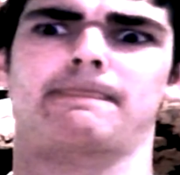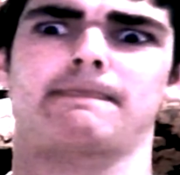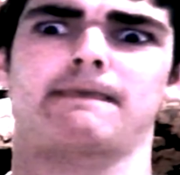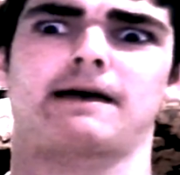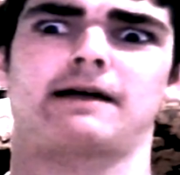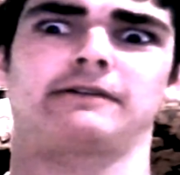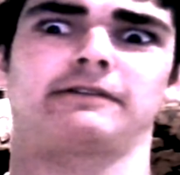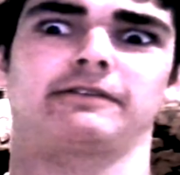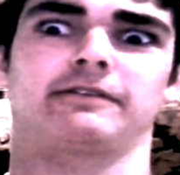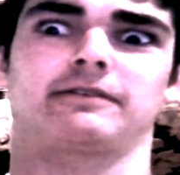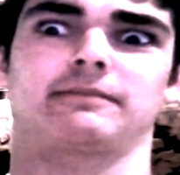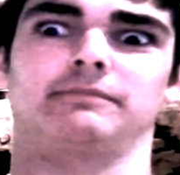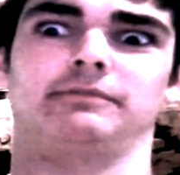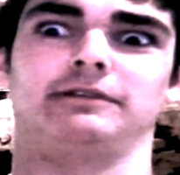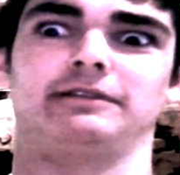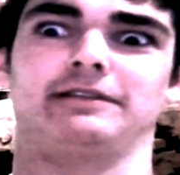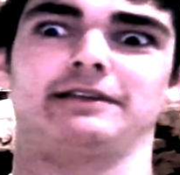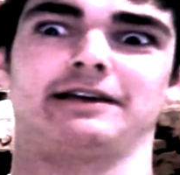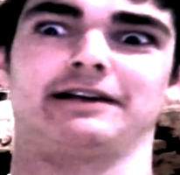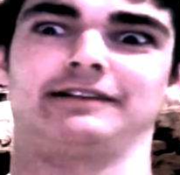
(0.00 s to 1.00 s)
I just
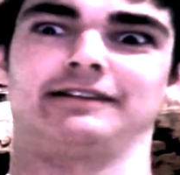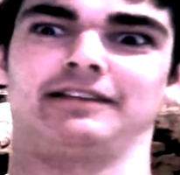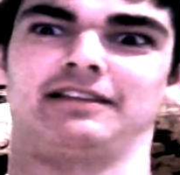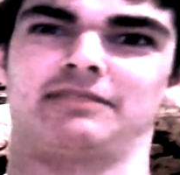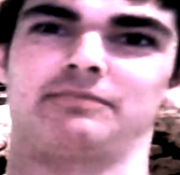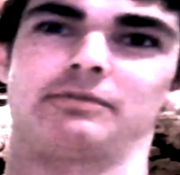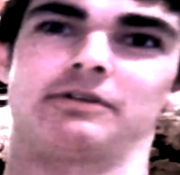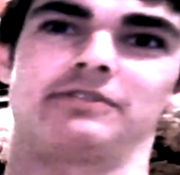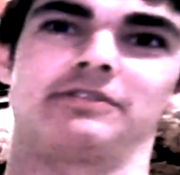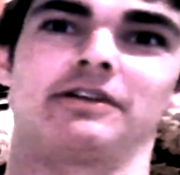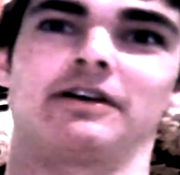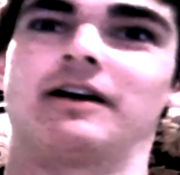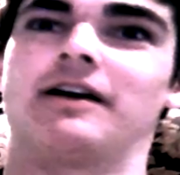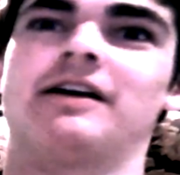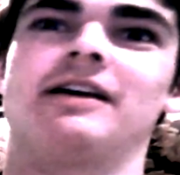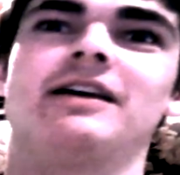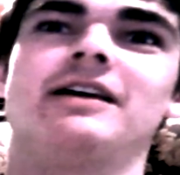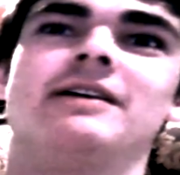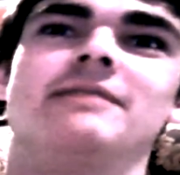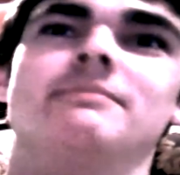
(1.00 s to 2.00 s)
completely had a lisp right there.
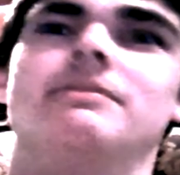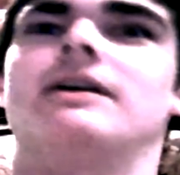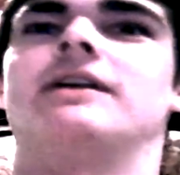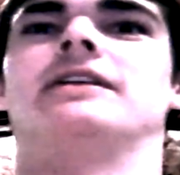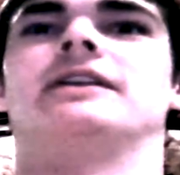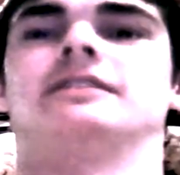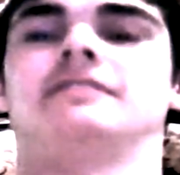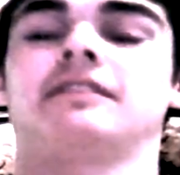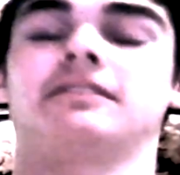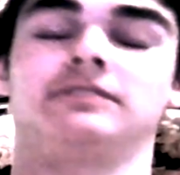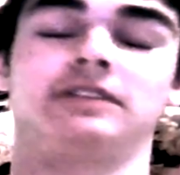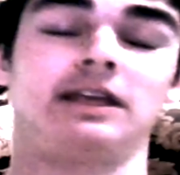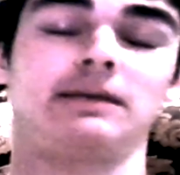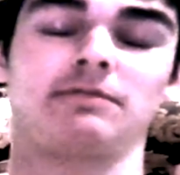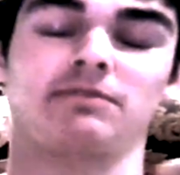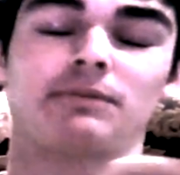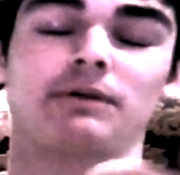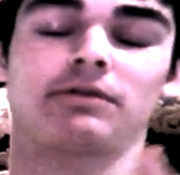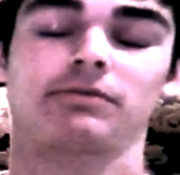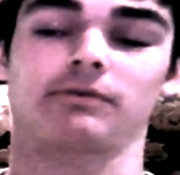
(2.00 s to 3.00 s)
But the
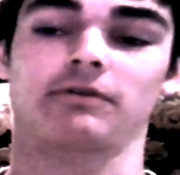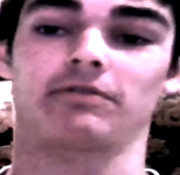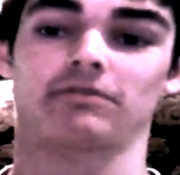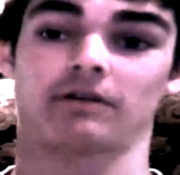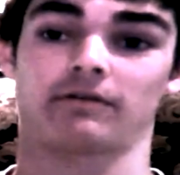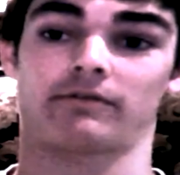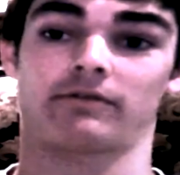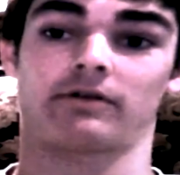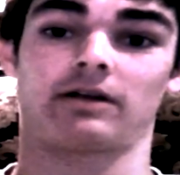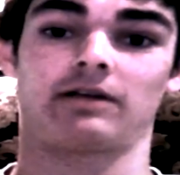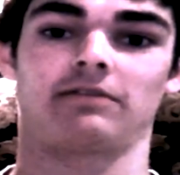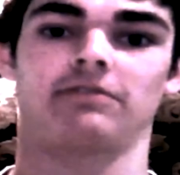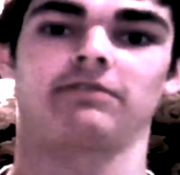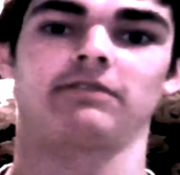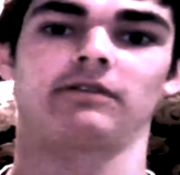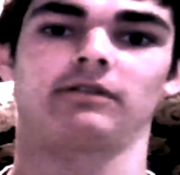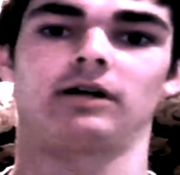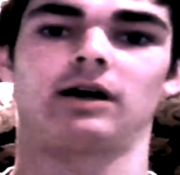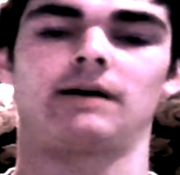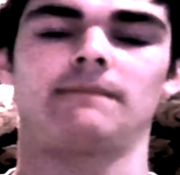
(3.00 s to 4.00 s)
TeamSpeak 3 server is
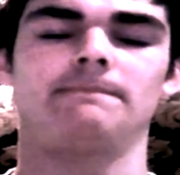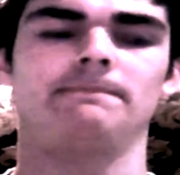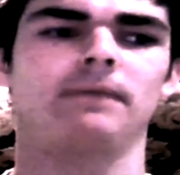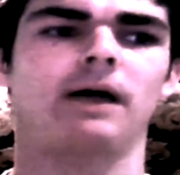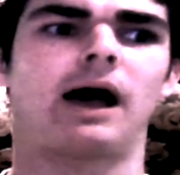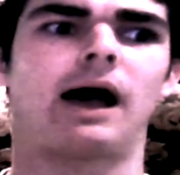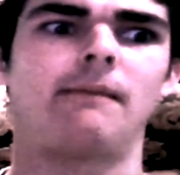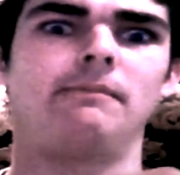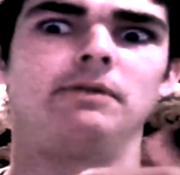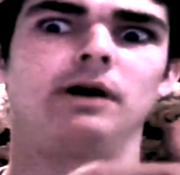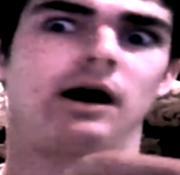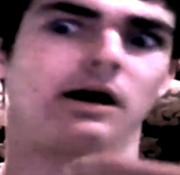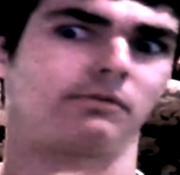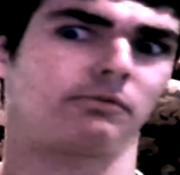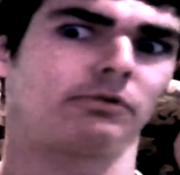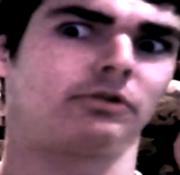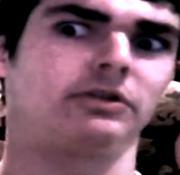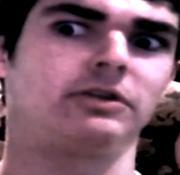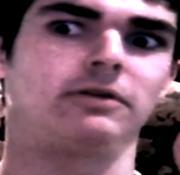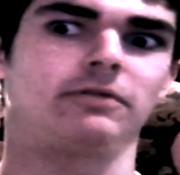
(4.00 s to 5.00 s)
still up. I'm not
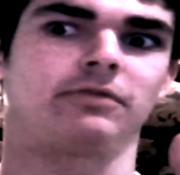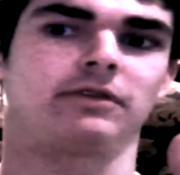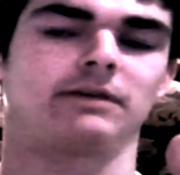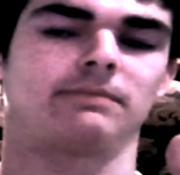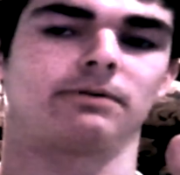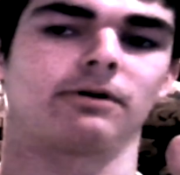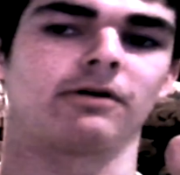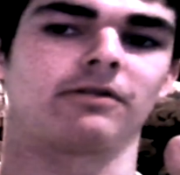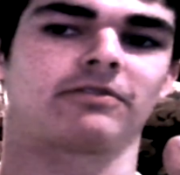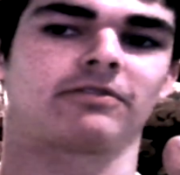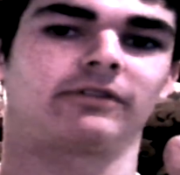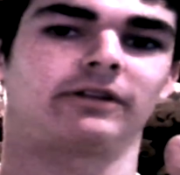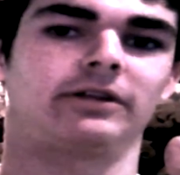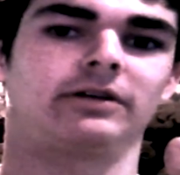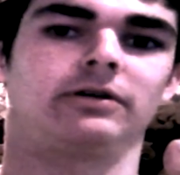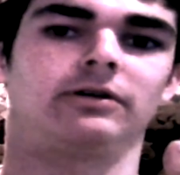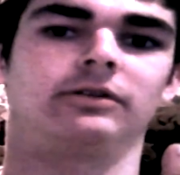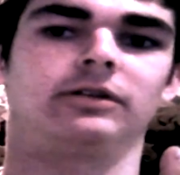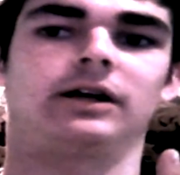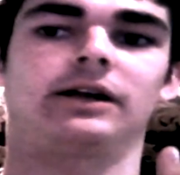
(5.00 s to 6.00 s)
really using it personally a
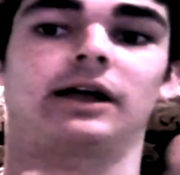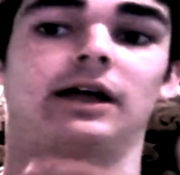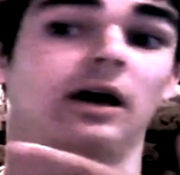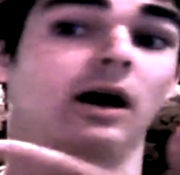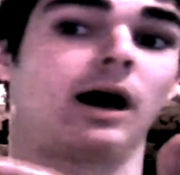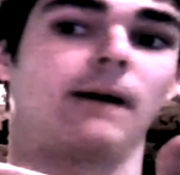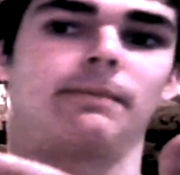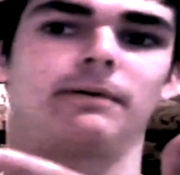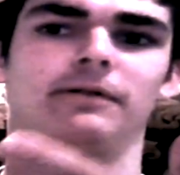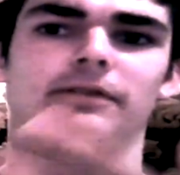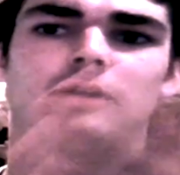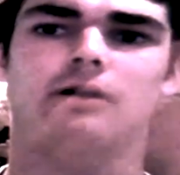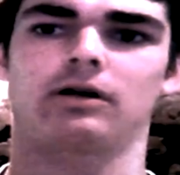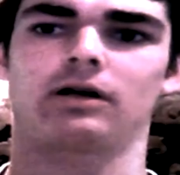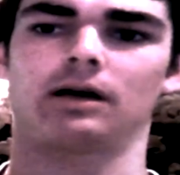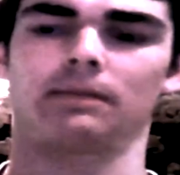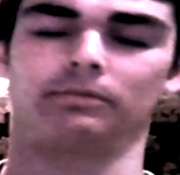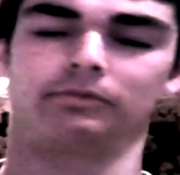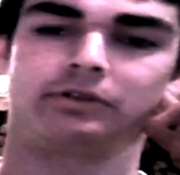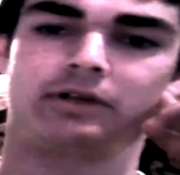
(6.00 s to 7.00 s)
whole lot. I hop on there a
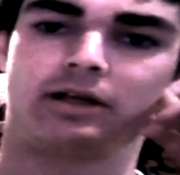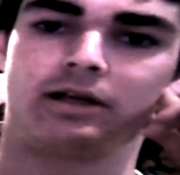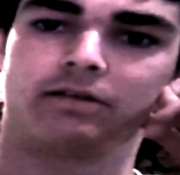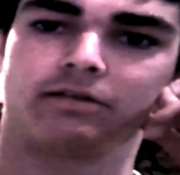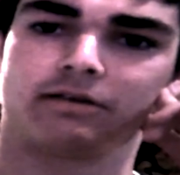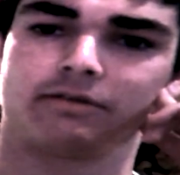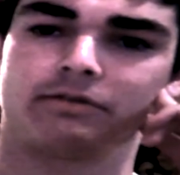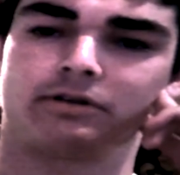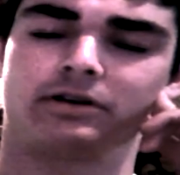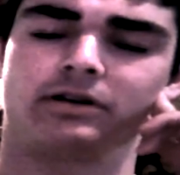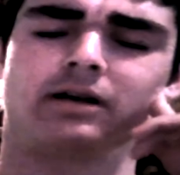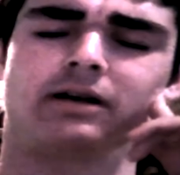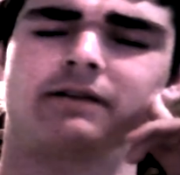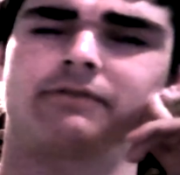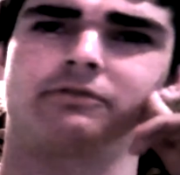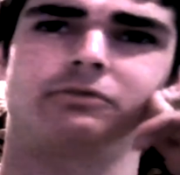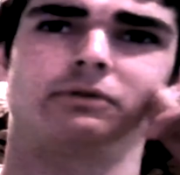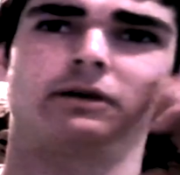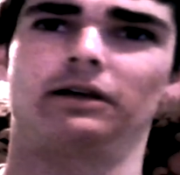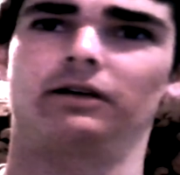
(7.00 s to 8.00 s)
couple days
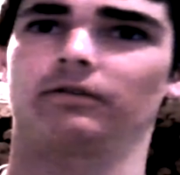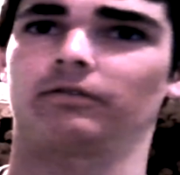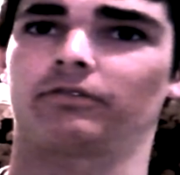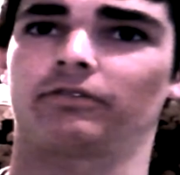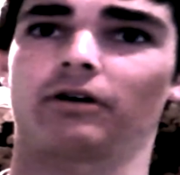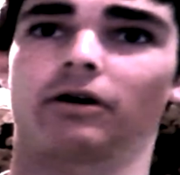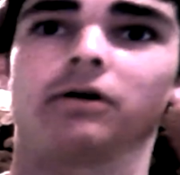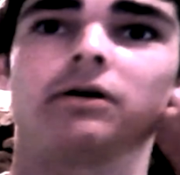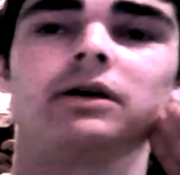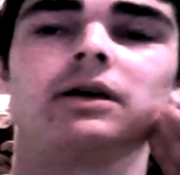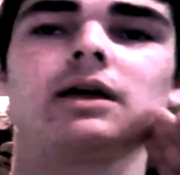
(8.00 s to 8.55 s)
every week or so.